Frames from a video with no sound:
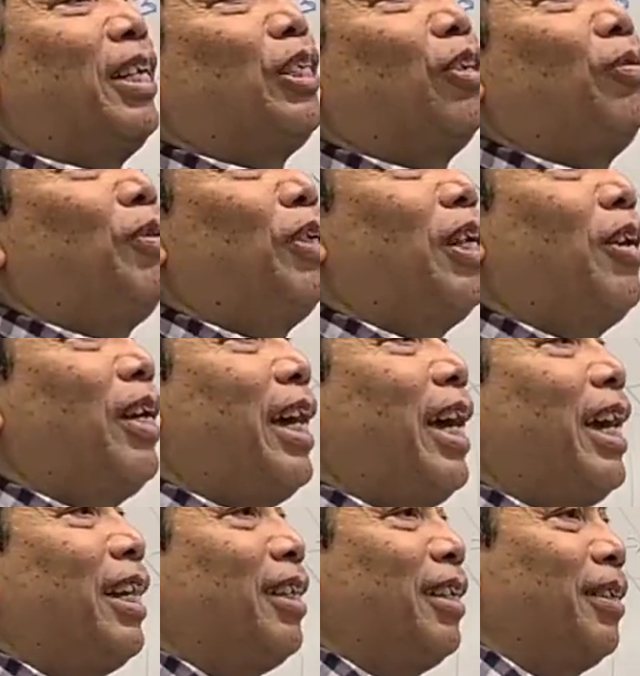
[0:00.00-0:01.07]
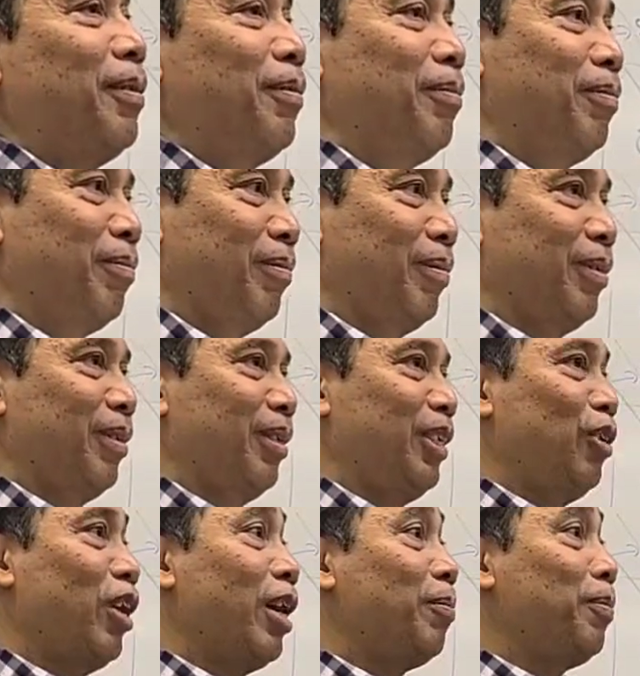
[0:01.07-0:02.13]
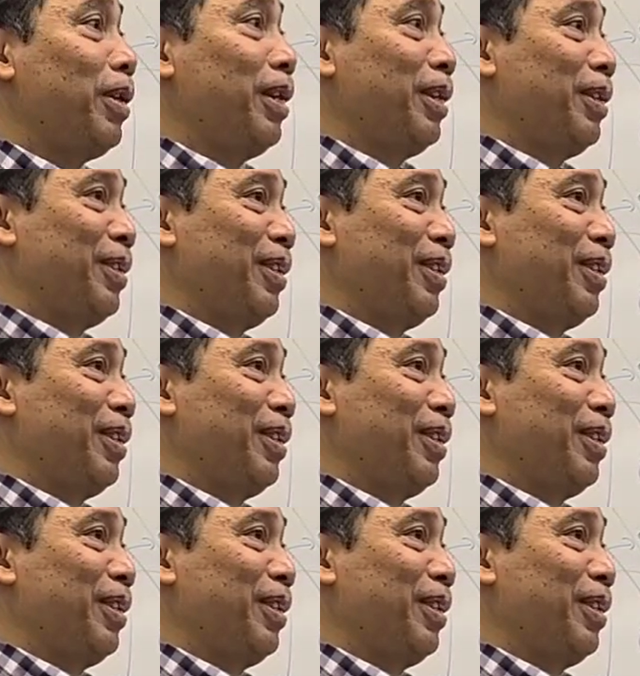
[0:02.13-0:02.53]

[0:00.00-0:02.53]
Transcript: So if you know that, you're happy.